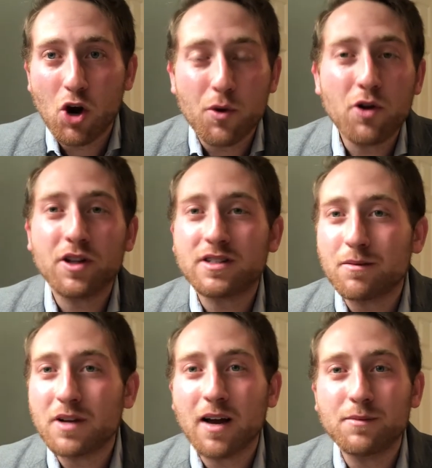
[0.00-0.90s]
We know that
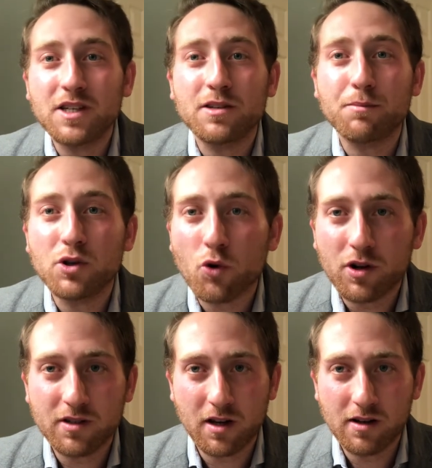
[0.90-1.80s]
sometimes he's a pure
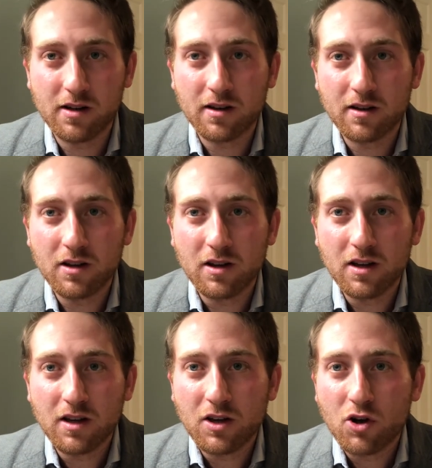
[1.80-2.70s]
tzaddik,
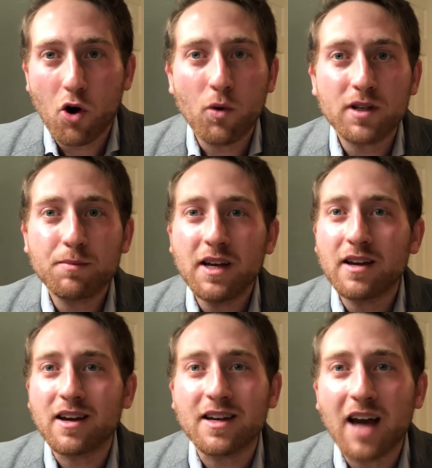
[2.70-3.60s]
always
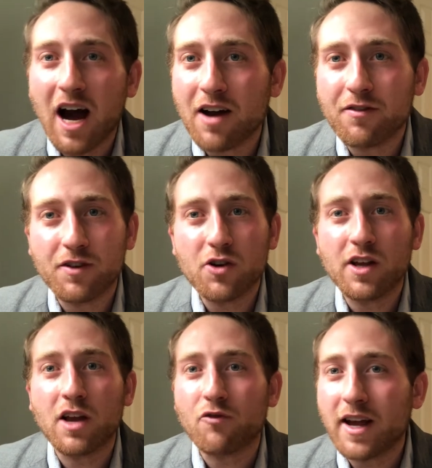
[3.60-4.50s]
being
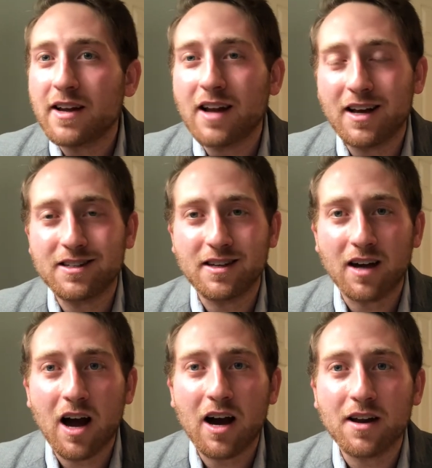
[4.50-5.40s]
God-fearing and recognizing
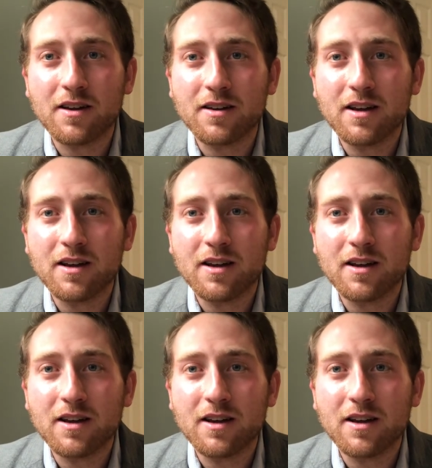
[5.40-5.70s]
God.